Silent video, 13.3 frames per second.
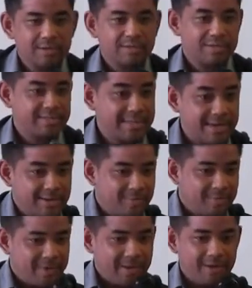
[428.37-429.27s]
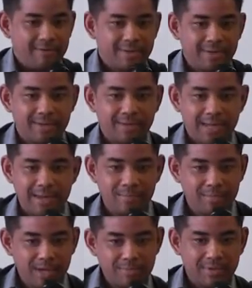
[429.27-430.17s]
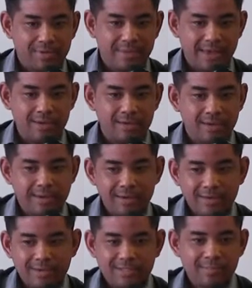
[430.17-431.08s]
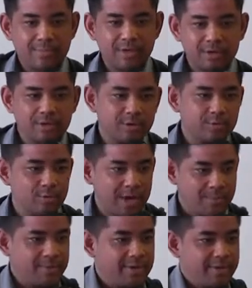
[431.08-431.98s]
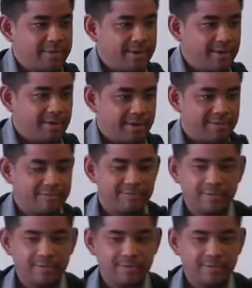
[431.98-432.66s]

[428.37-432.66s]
to stand up here, and then maybe something good will happen in their life,